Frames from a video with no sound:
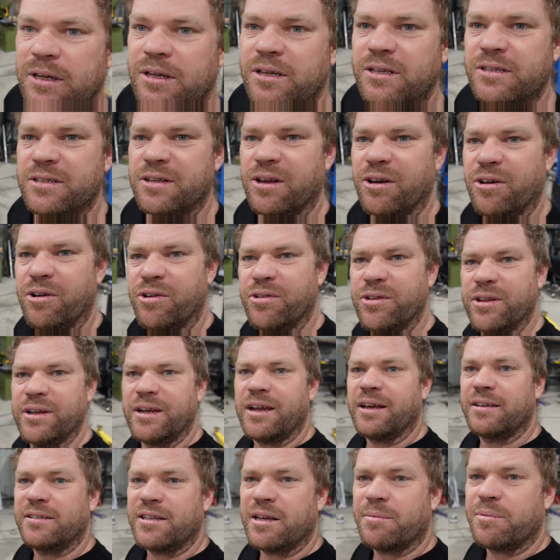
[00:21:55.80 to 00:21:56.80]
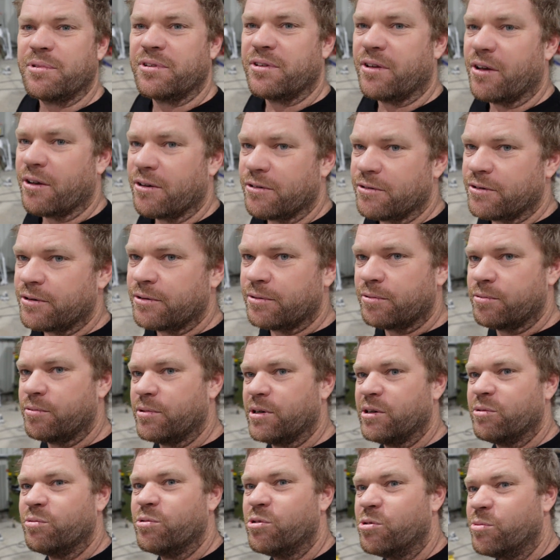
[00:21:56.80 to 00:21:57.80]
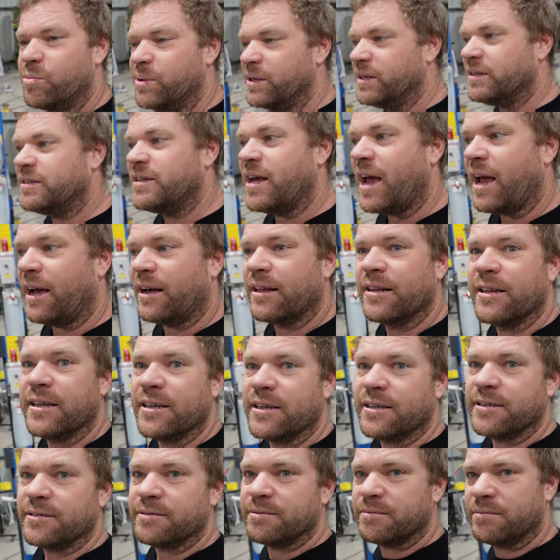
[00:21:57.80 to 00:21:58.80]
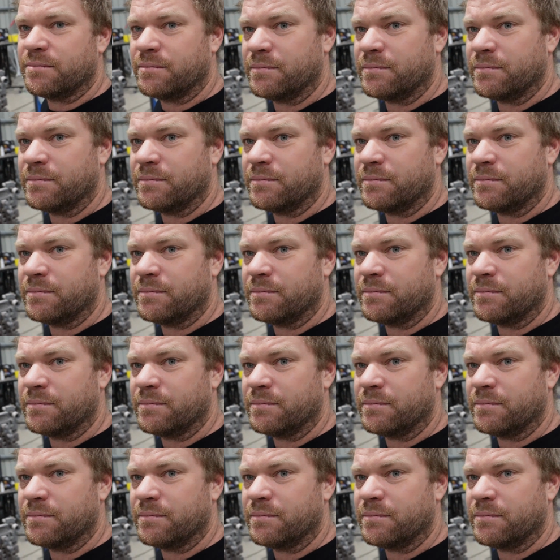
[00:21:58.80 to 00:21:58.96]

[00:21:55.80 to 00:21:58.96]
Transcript: So on the next episode, we will be tackling